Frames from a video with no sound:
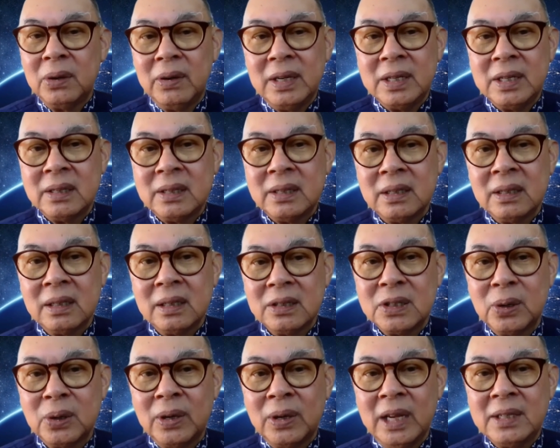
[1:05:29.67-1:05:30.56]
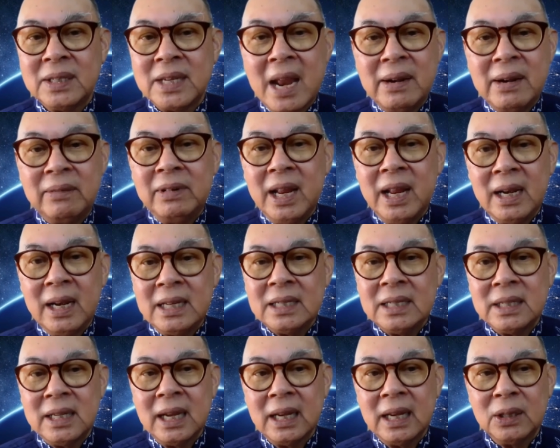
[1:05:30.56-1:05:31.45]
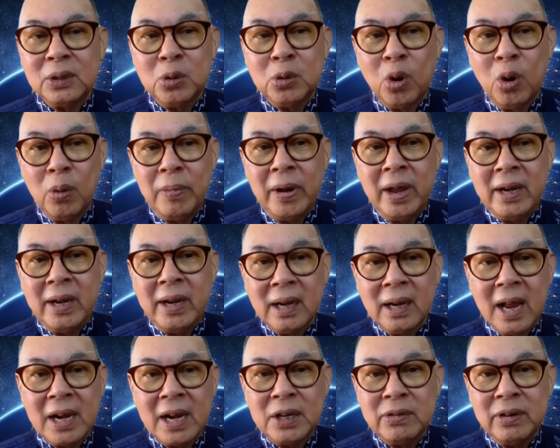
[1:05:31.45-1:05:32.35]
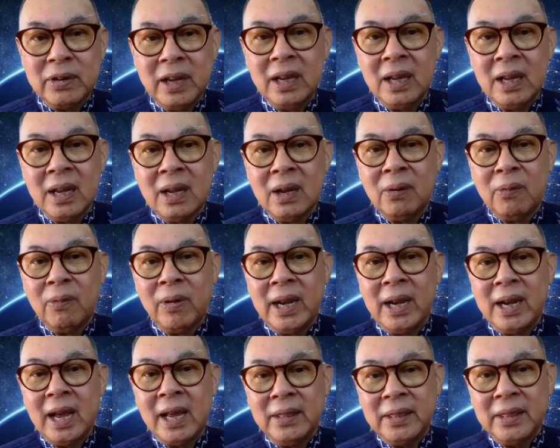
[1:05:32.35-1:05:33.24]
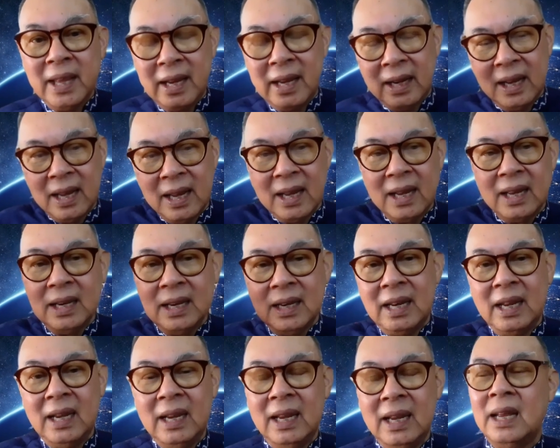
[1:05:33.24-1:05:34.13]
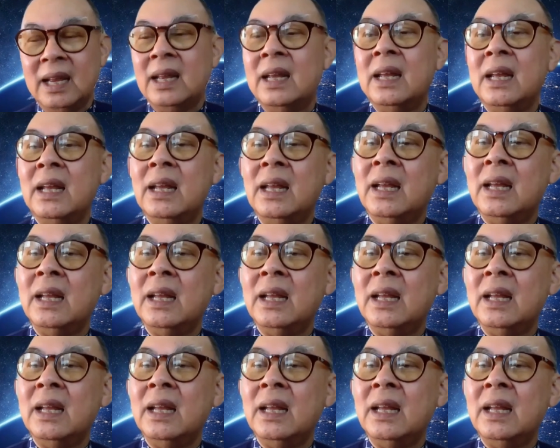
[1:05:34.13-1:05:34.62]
tourists? So it's unrealistic to open a country when I think the